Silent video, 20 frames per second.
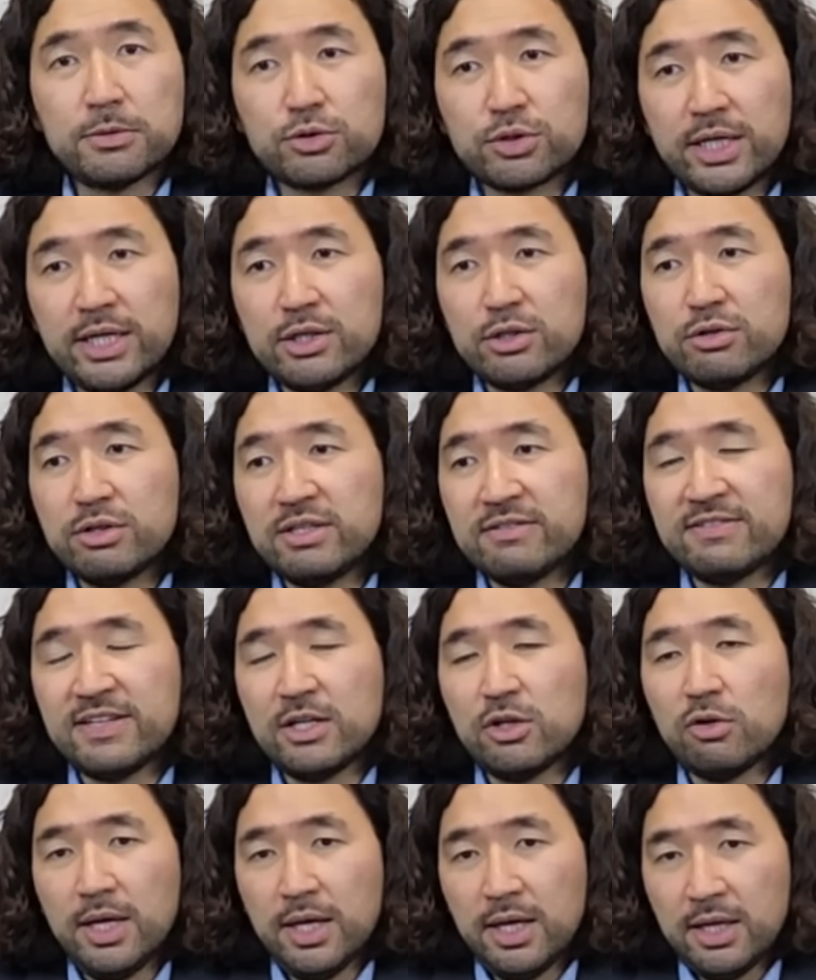Trying to
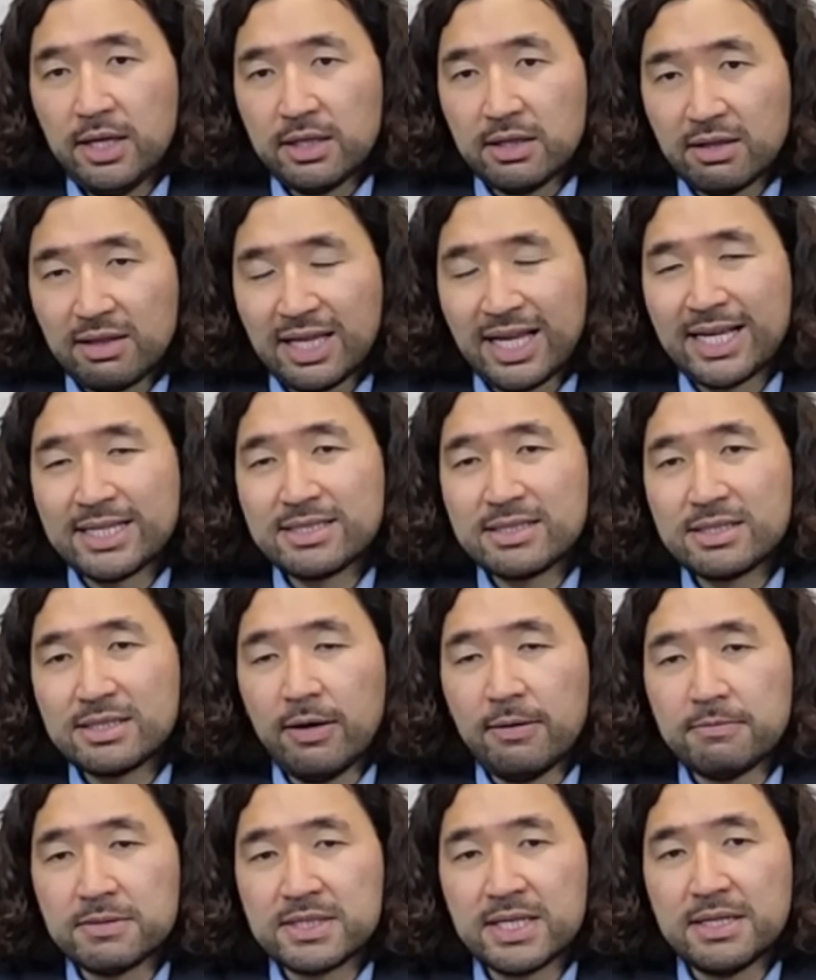develop the
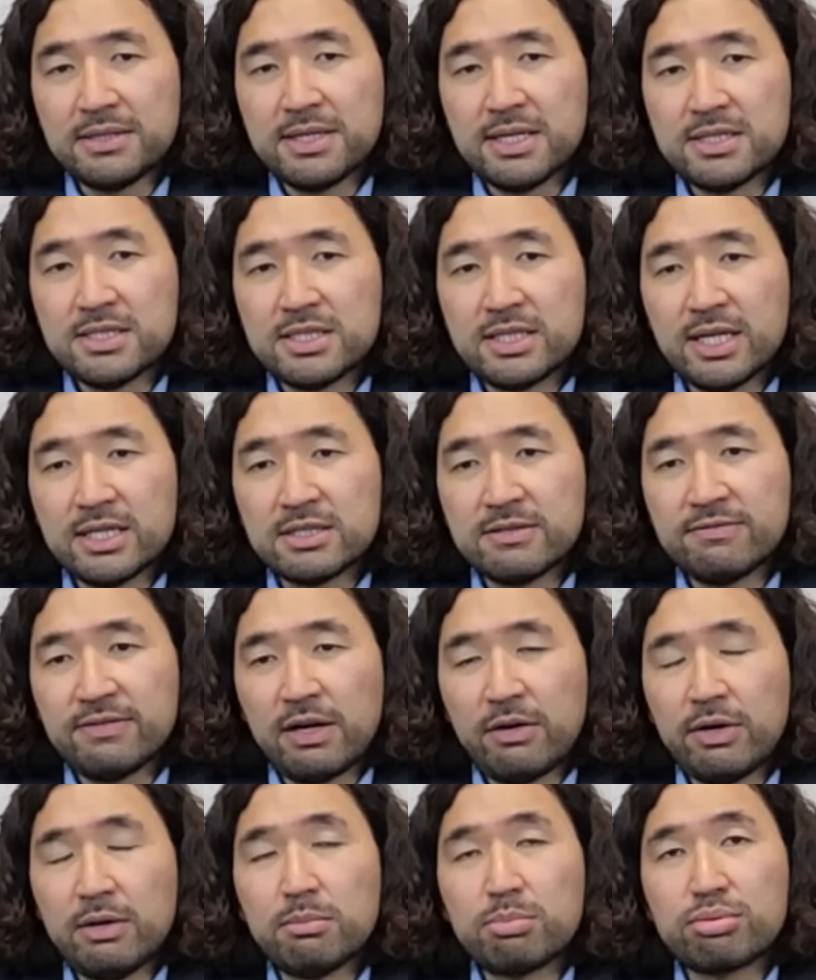last sentence that's
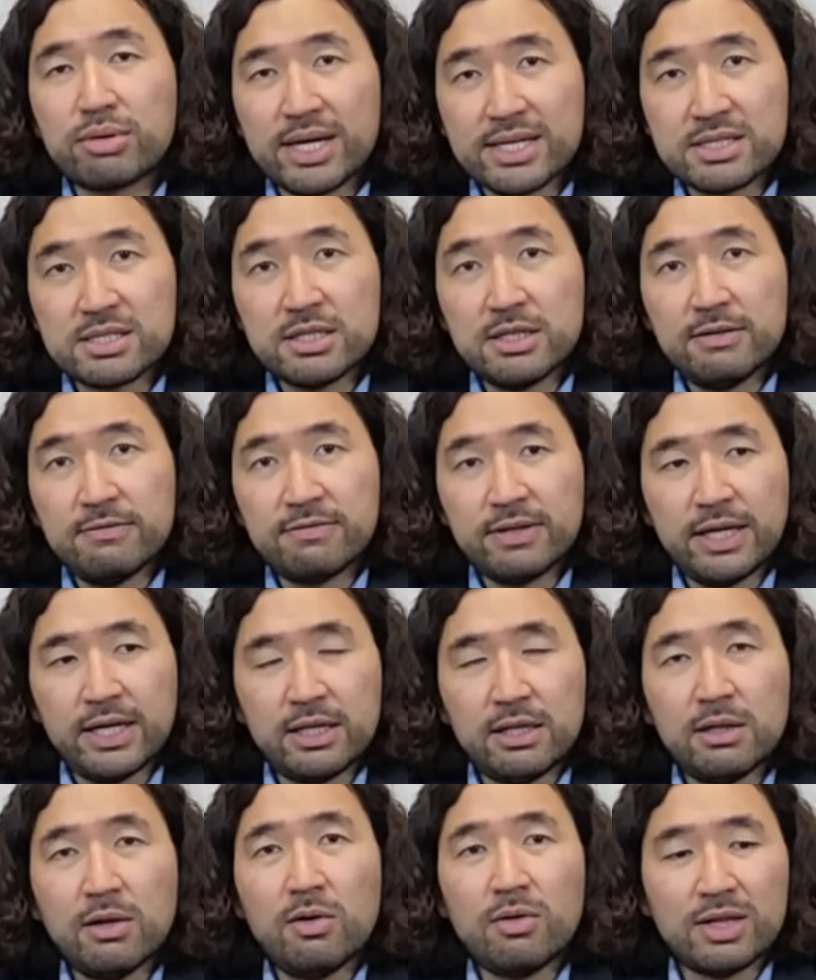very impressive
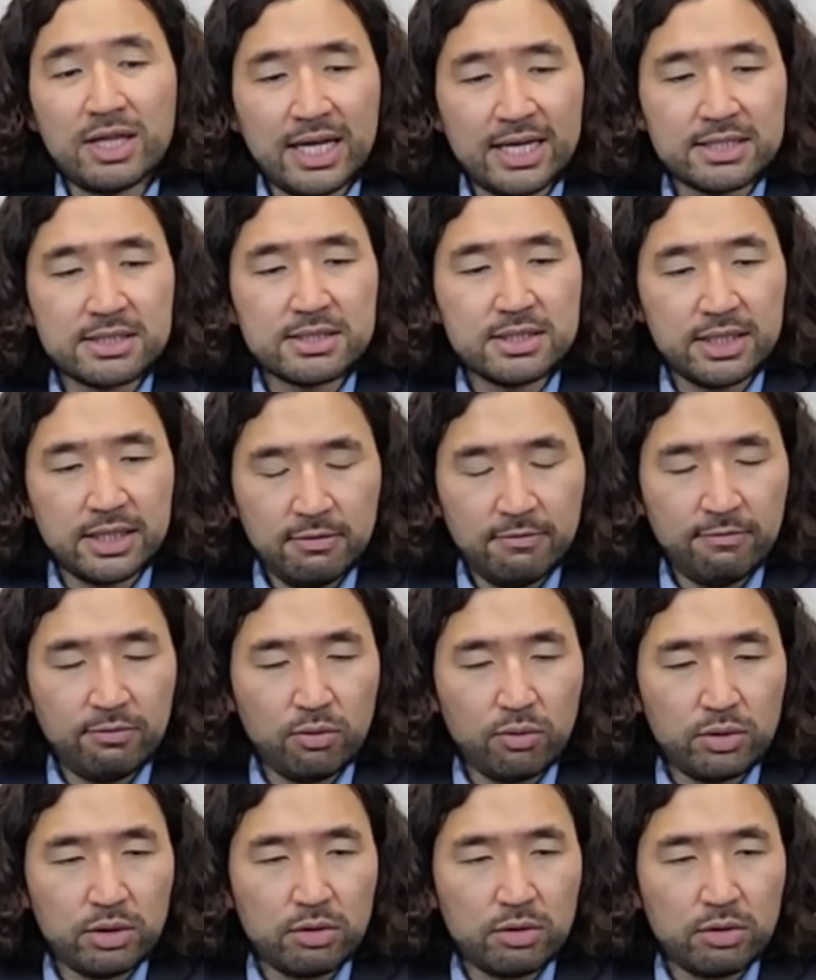and long-lasting for the